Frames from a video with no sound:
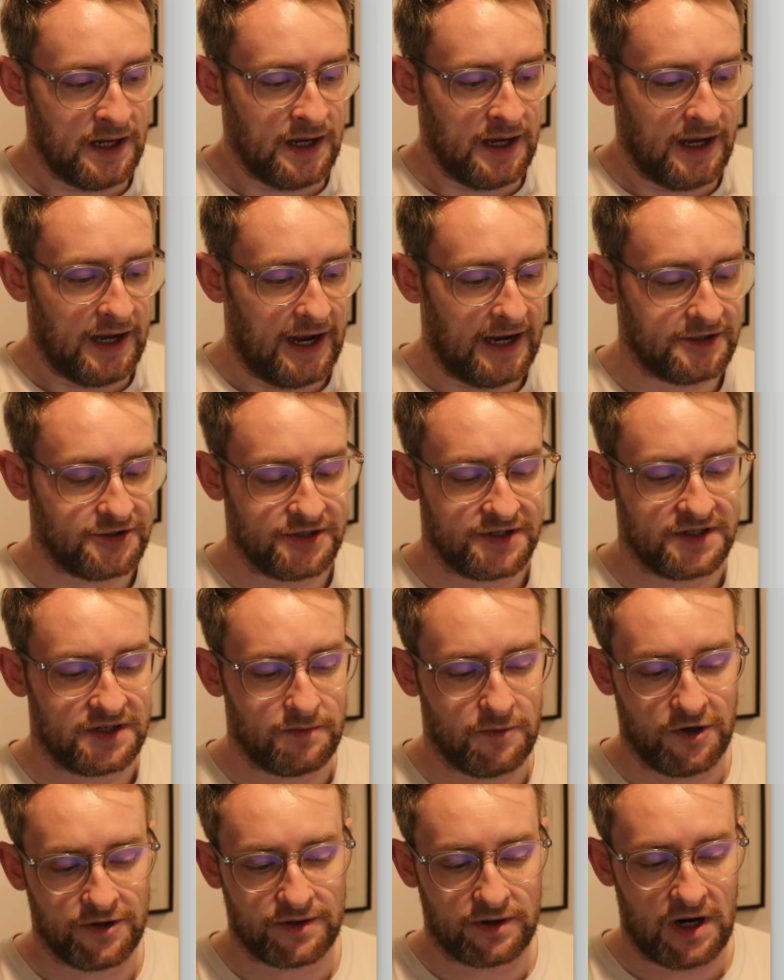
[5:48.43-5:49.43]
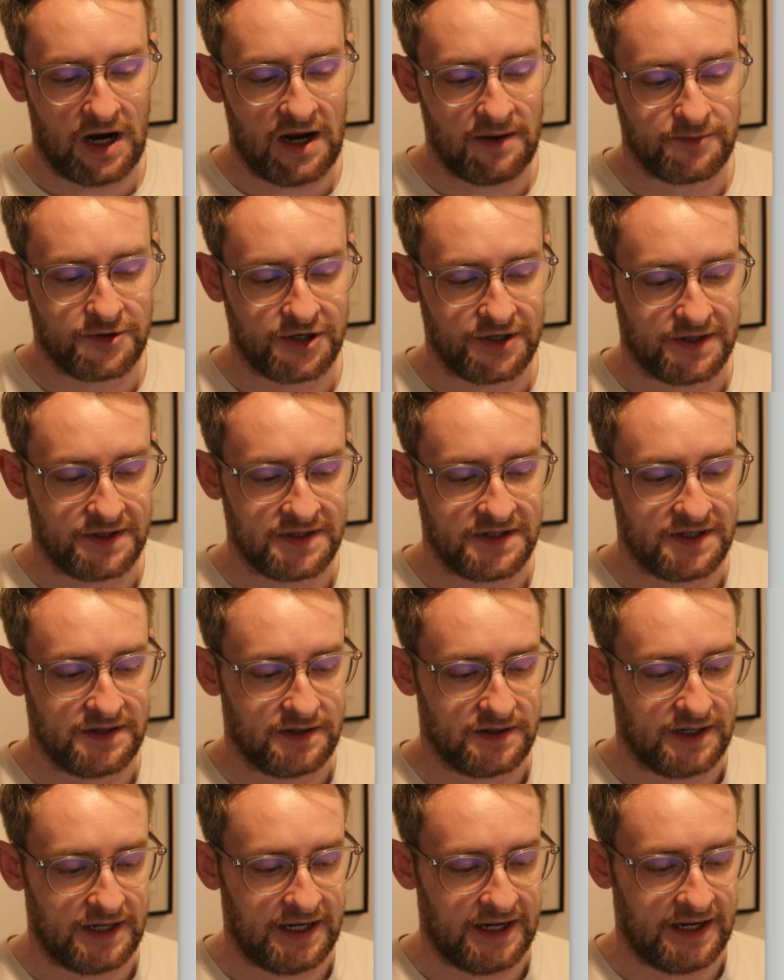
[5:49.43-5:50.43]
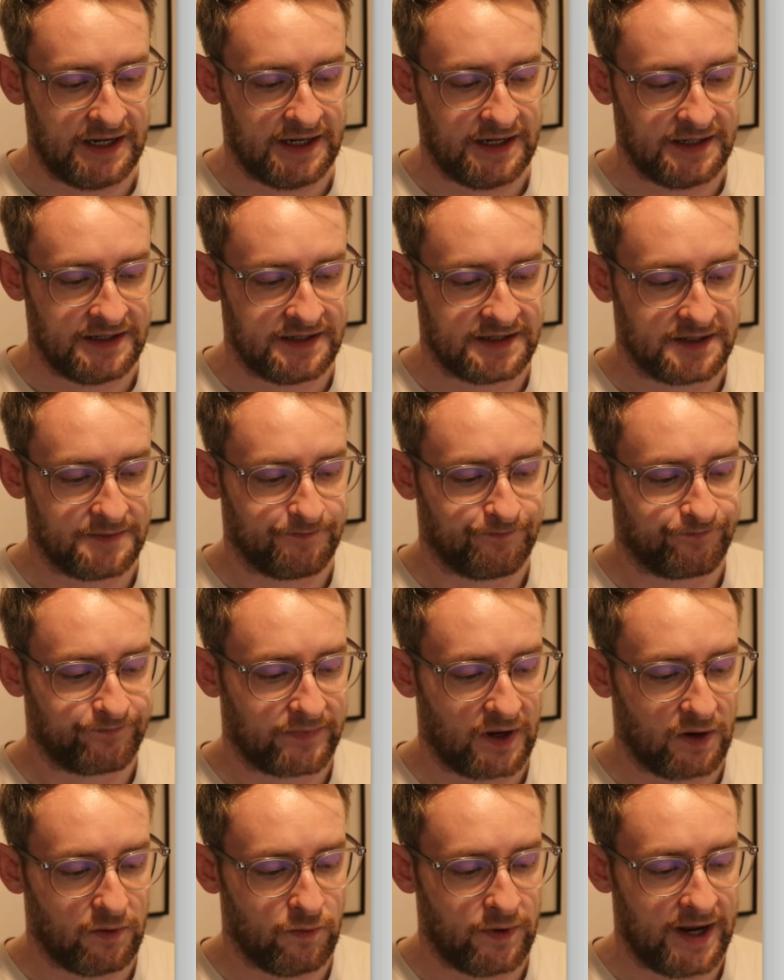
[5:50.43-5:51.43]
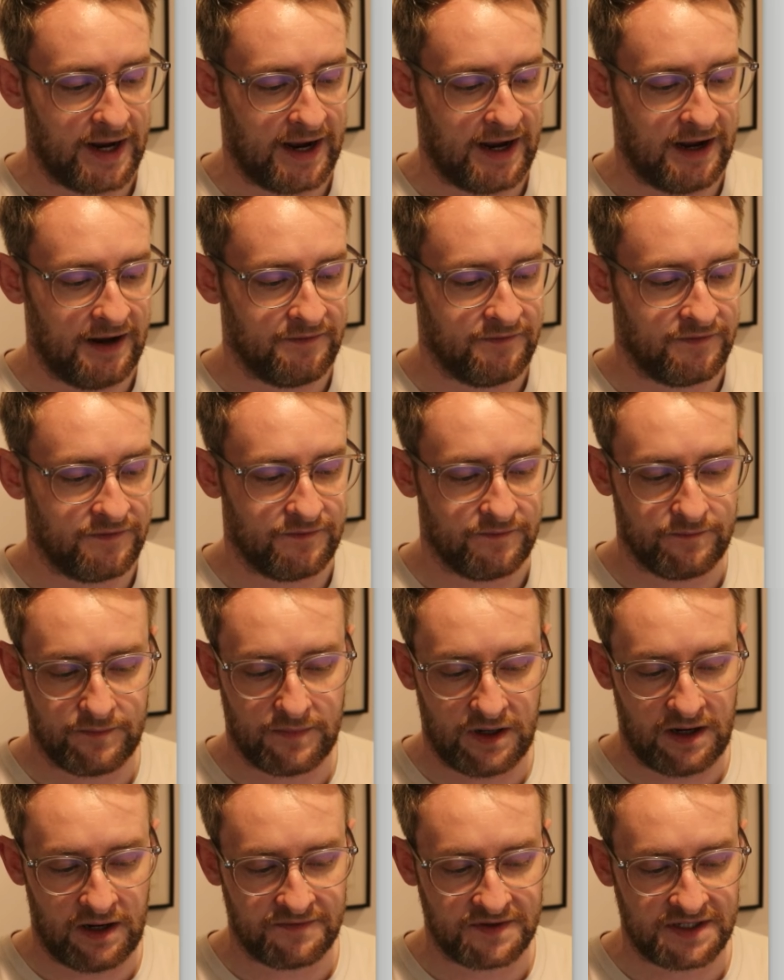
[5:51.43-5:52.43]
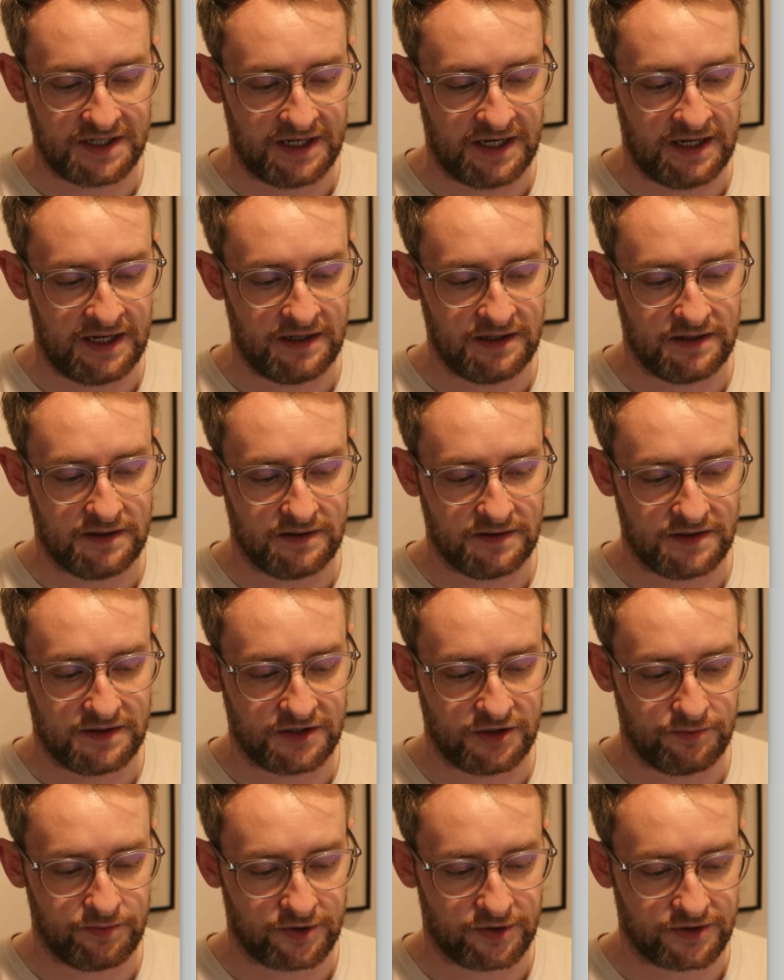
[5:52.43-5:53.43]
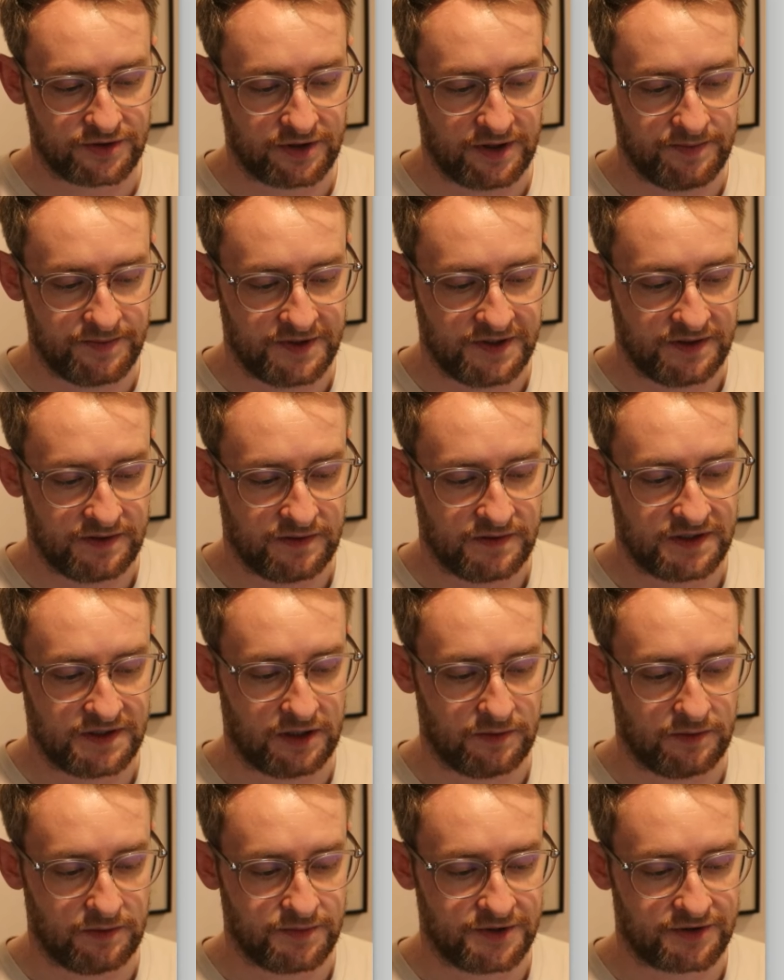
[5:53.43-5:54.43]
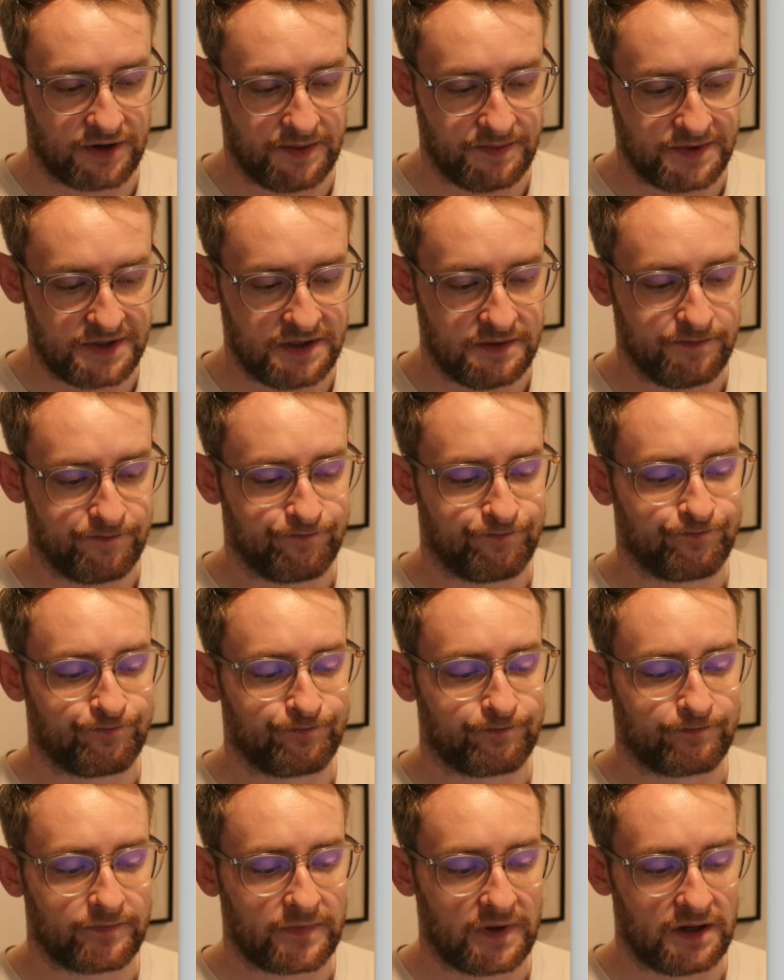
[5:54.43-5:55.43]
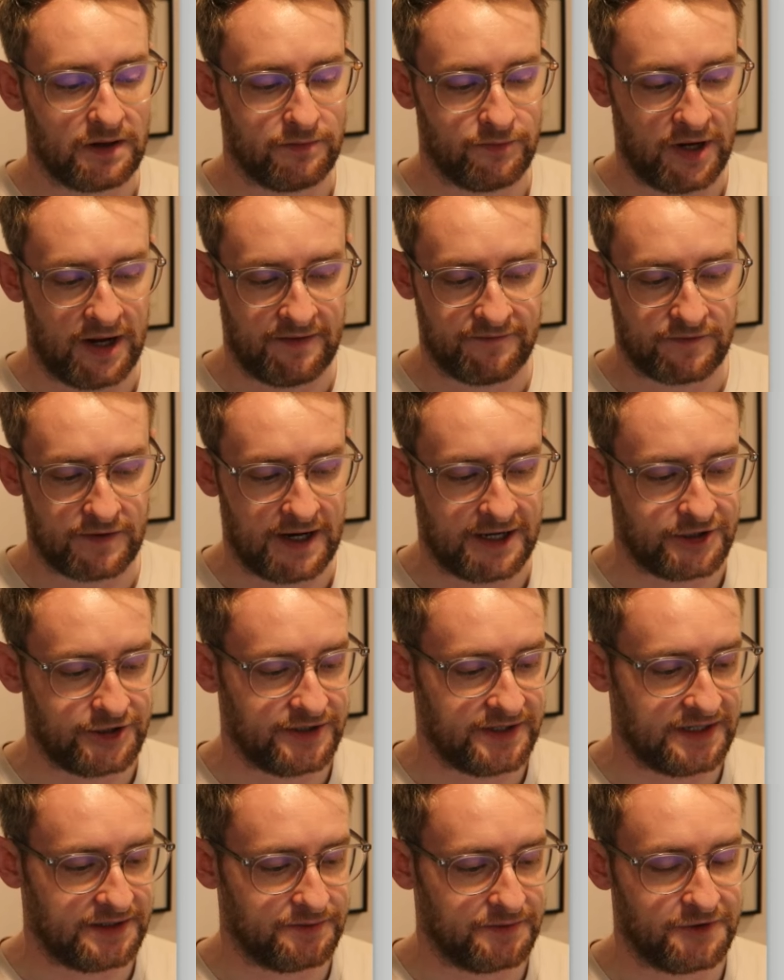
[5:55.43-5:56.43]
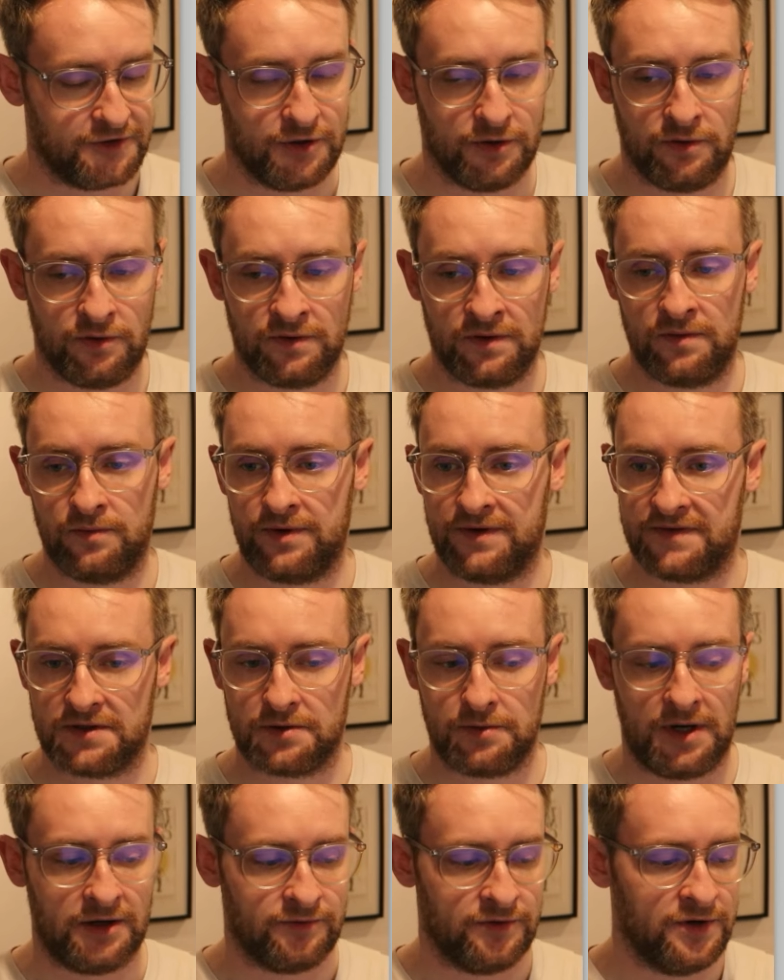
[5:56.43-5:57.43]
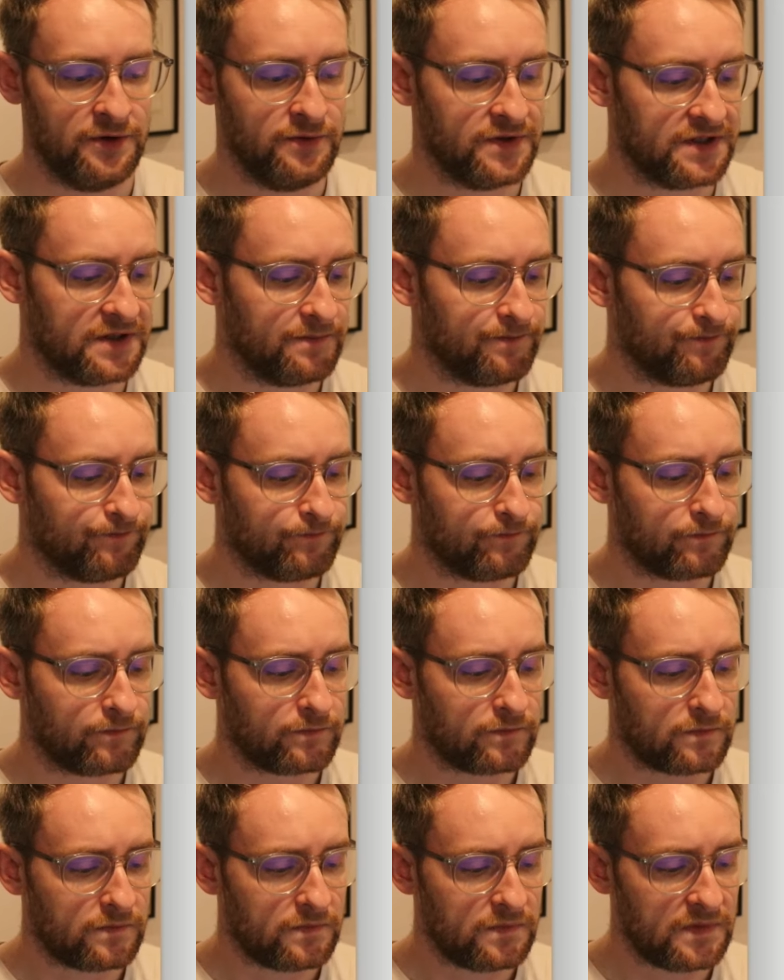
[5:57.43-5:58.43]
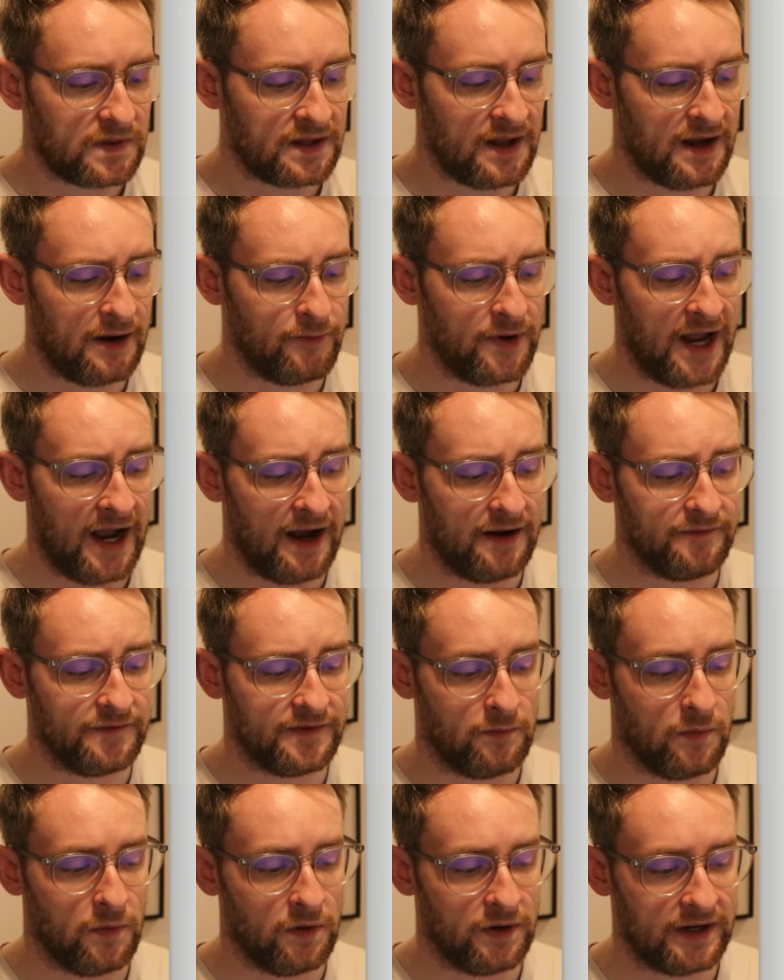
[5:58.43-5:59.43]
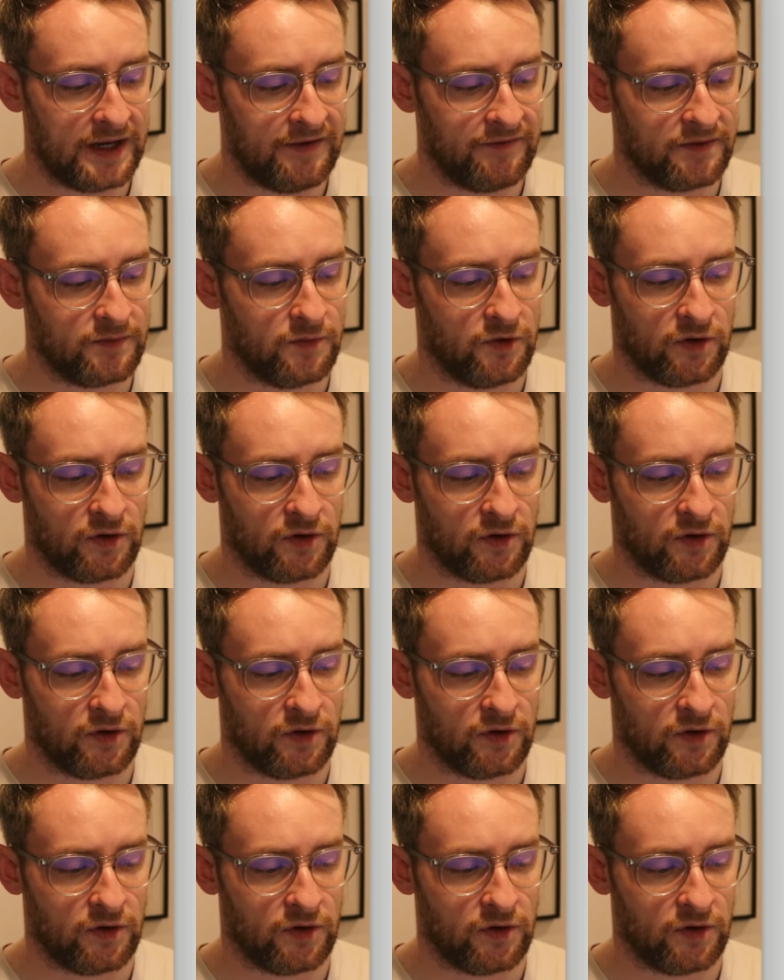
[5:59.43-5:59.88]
And just some other options is we have obviously superscript, subscript, we have fractions as we've shown, we've square roots, and we have even more